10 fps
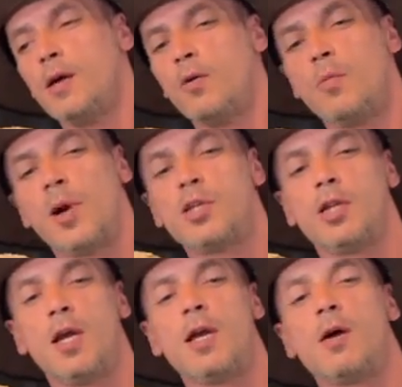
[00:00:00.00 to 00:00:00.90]
Well
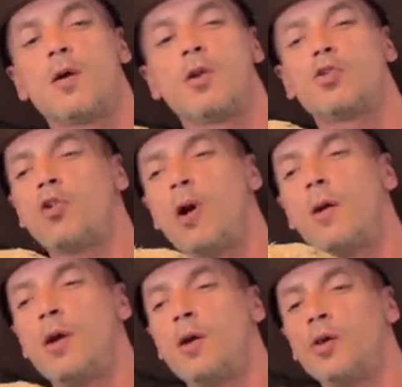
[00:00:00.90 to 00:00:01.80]
basically I'm going to try,
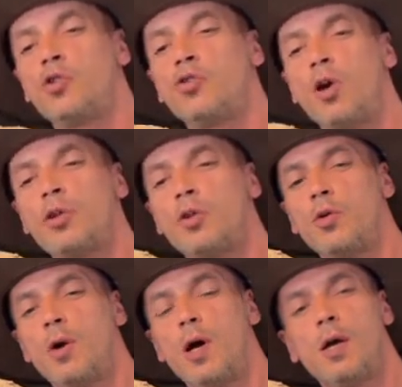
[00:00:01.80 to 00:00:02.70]
try and
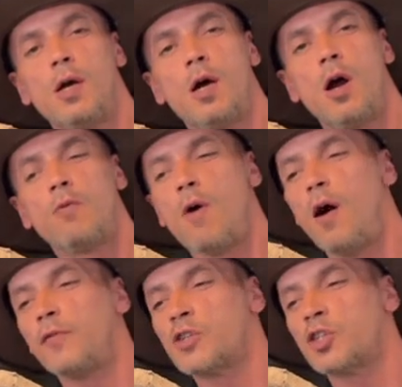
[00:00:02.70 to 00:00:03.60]
do a a
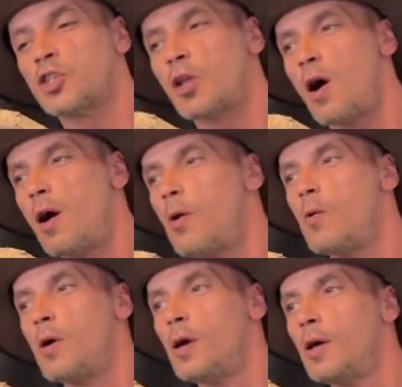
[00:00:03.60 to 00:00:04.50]
raft style
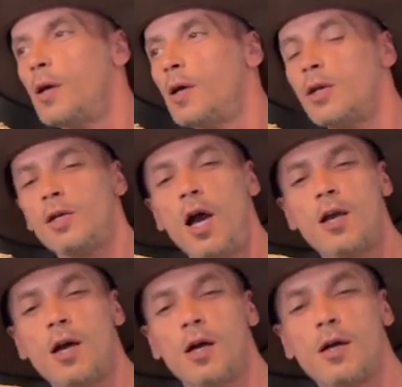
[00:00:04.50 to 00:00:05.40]

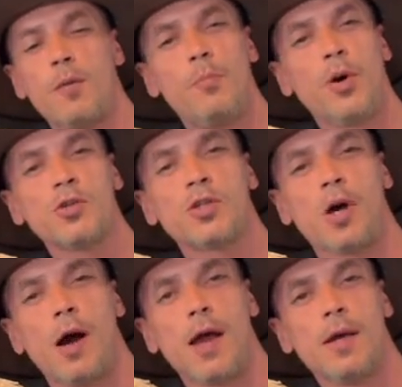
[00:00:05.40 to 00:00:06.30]
yucca
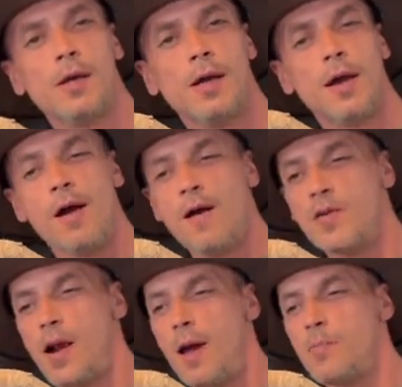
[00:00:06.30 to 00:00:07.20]
bonsai. I think
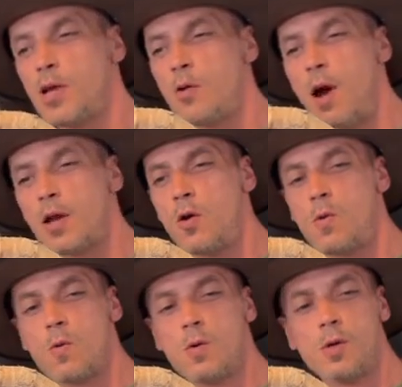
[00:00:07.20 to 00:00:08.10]
that would be quite cool.
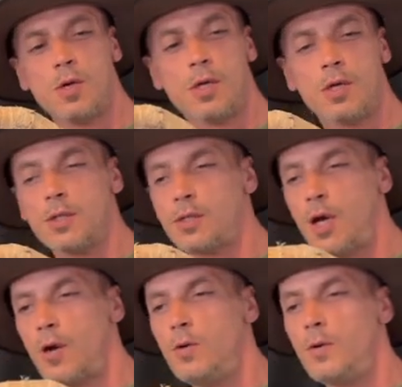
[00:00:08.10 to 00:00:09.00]

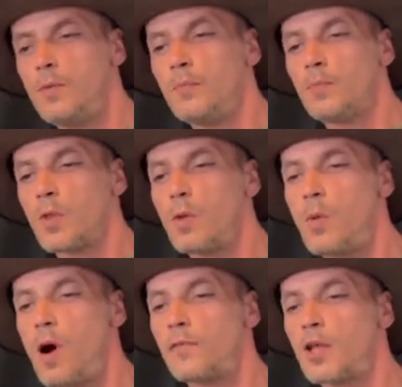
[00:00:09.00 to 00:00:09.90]
So
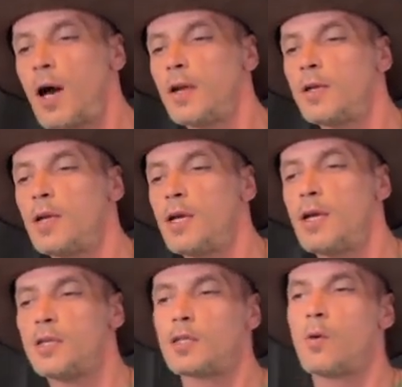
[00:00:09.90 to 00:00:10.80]
what I've done
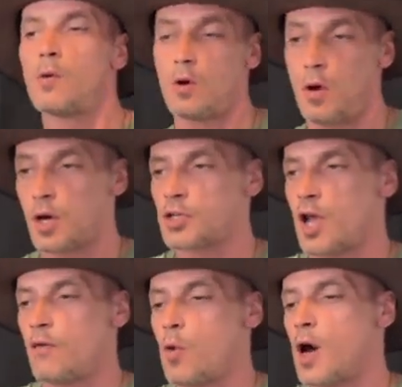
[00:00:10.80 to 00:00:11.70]
is, like I say,
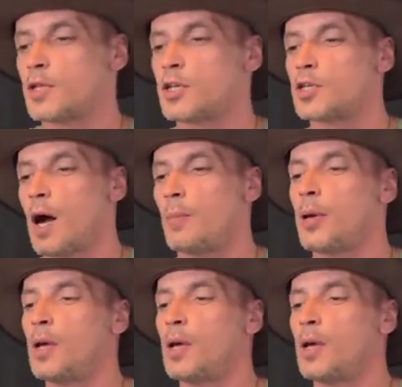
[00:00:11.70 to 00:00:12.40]
I've wired this up.